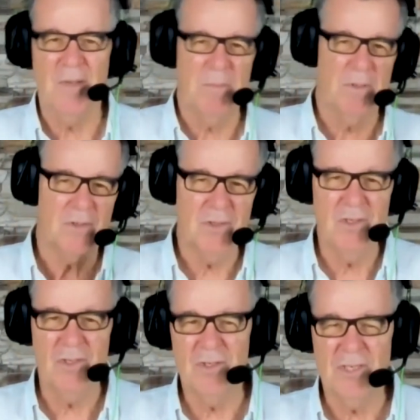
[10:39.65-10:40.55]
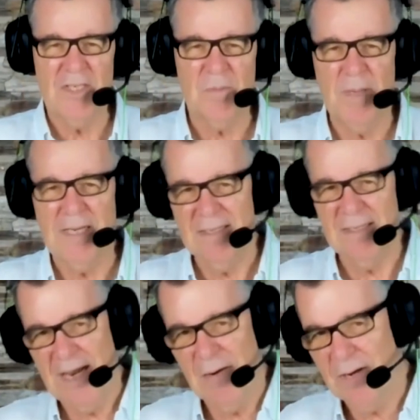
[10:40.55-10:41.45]
But as soon as you say, speak to
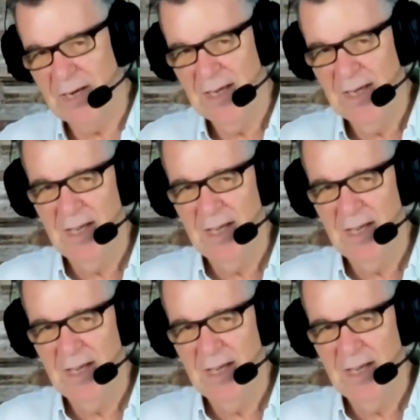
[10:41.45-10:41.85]
Terry